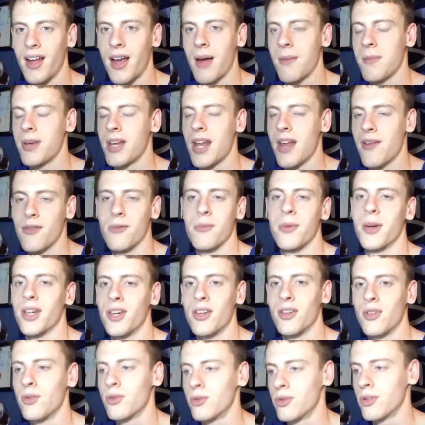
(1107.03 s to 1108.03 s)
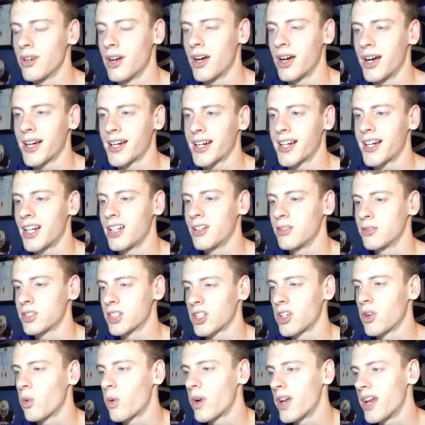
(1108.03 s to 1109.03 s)
I mean, everybody knew Canelo was
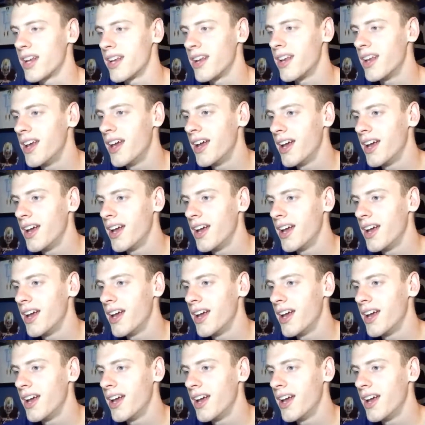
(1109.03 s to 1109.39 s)
going to win.